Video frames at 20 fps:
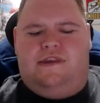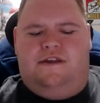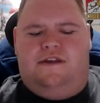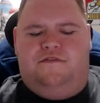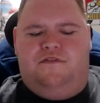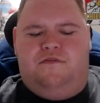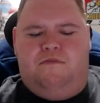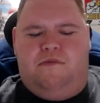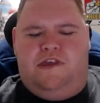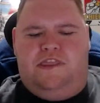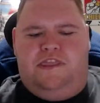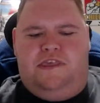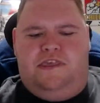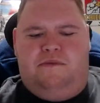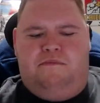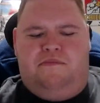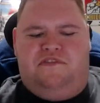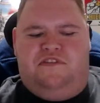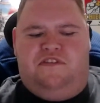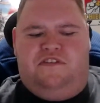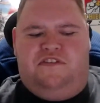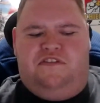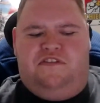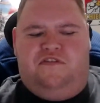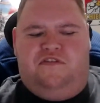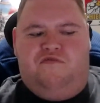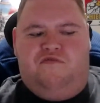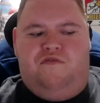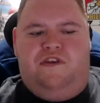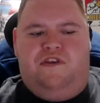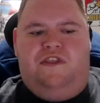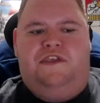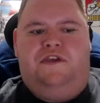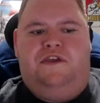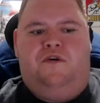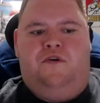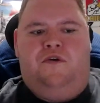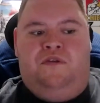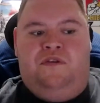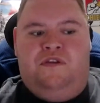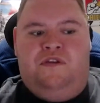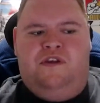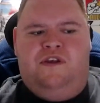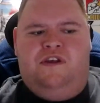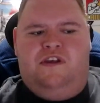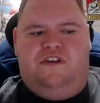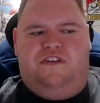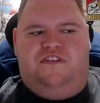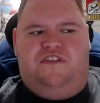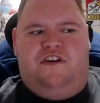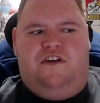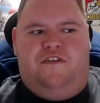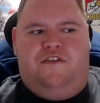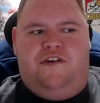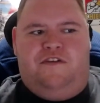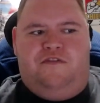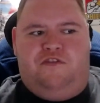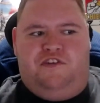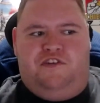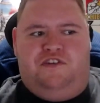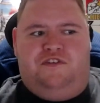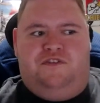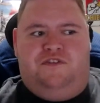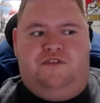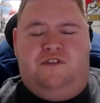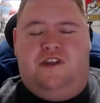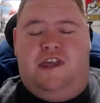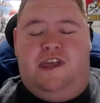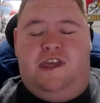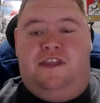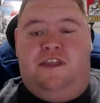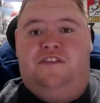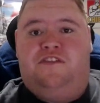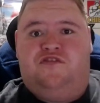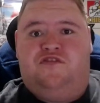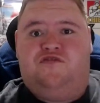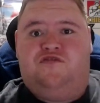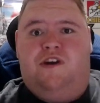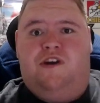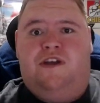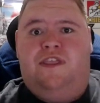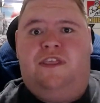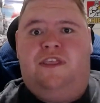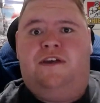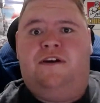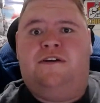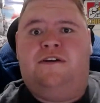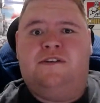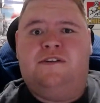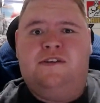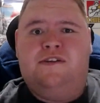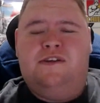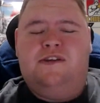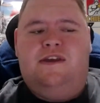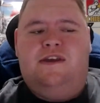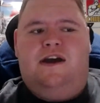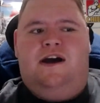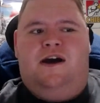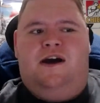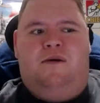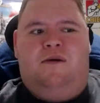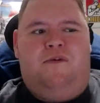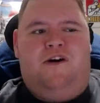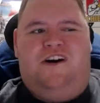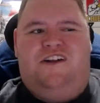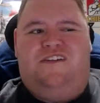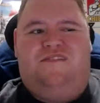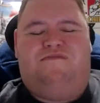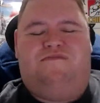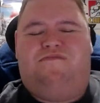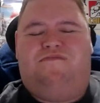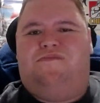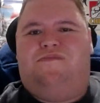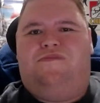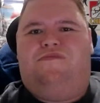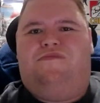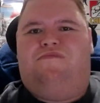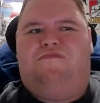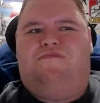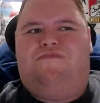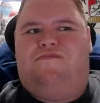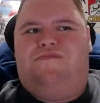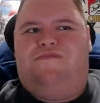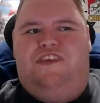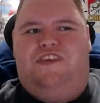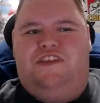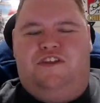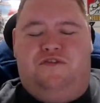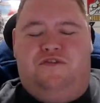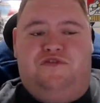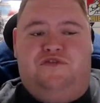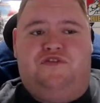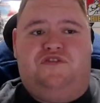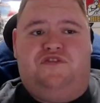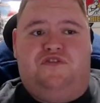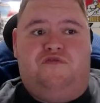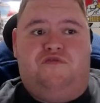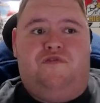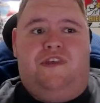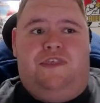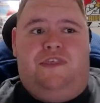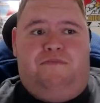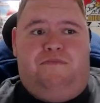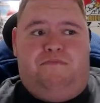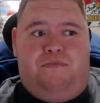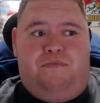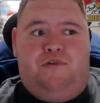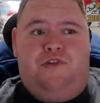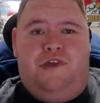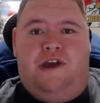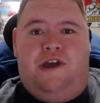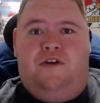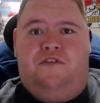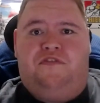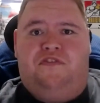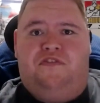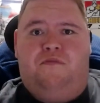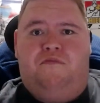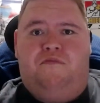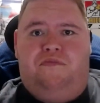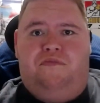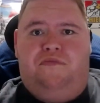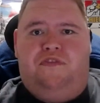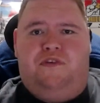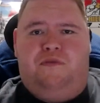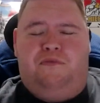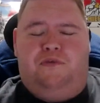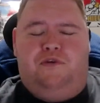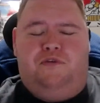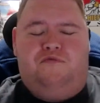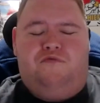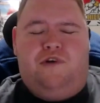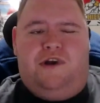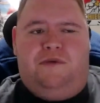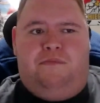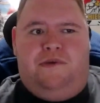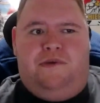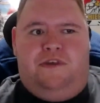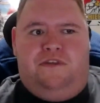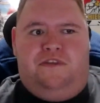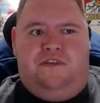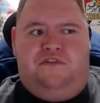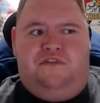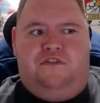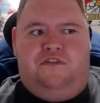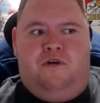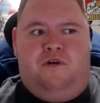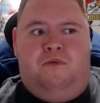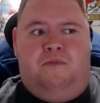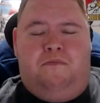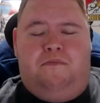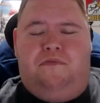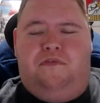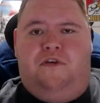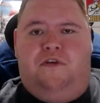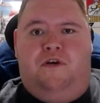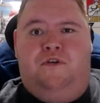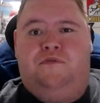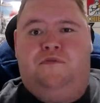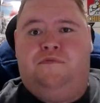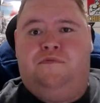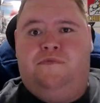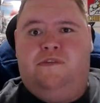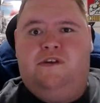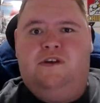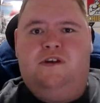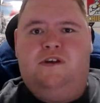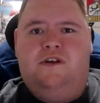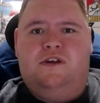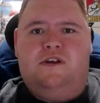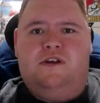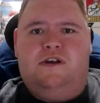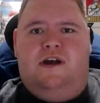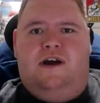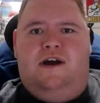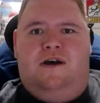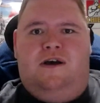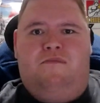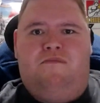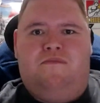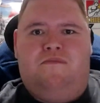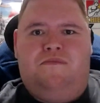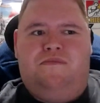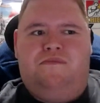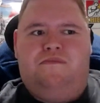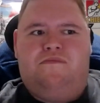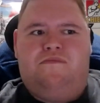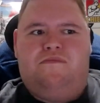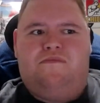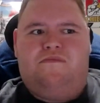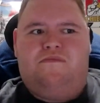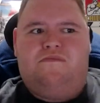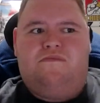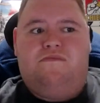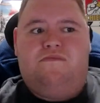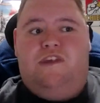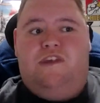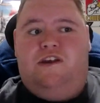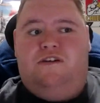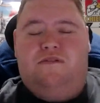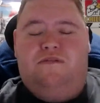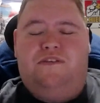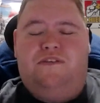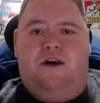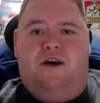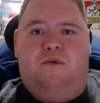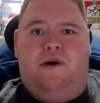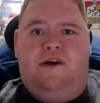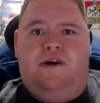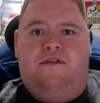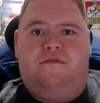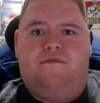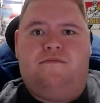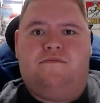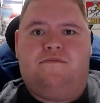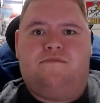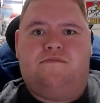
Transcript: for me, the impetus is really on South Africa and Australia. To really put out some good rugby in this comp. So, can't wait.